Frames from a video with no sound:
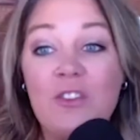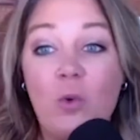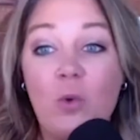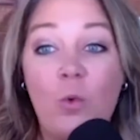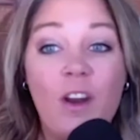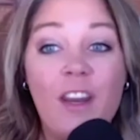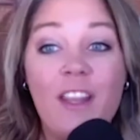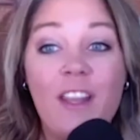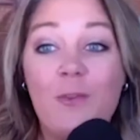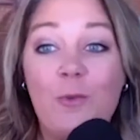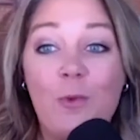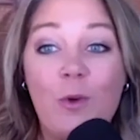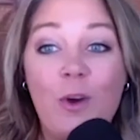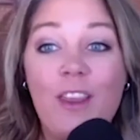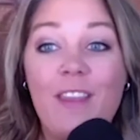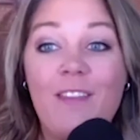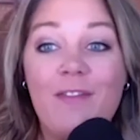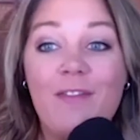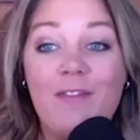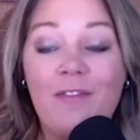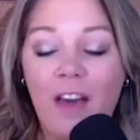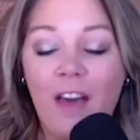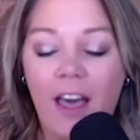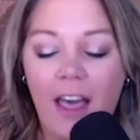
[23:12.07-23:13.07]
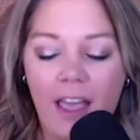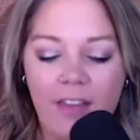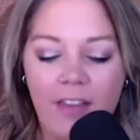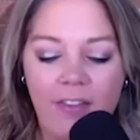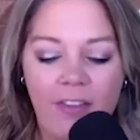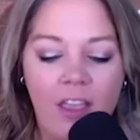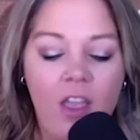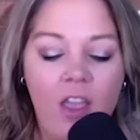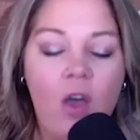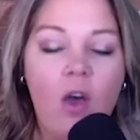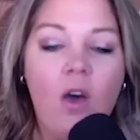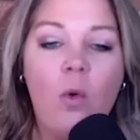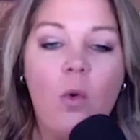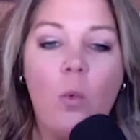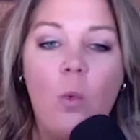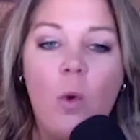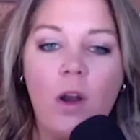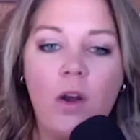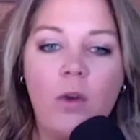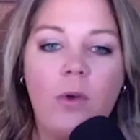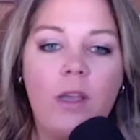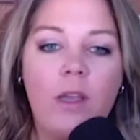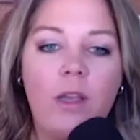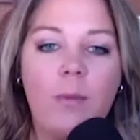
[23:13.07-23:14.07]
2025.
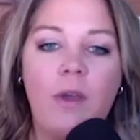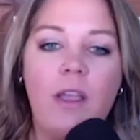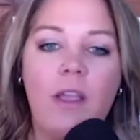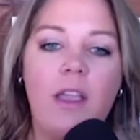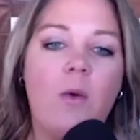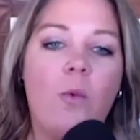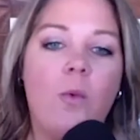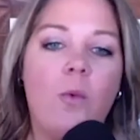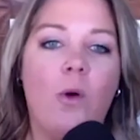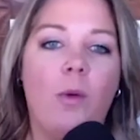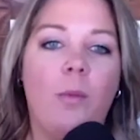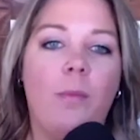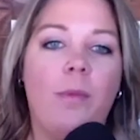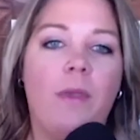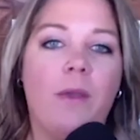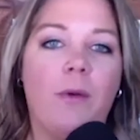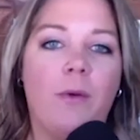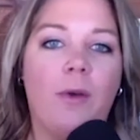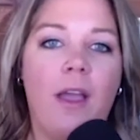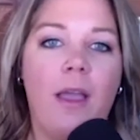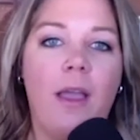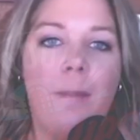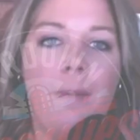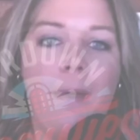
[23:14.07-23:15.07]
One quick break. We'll be right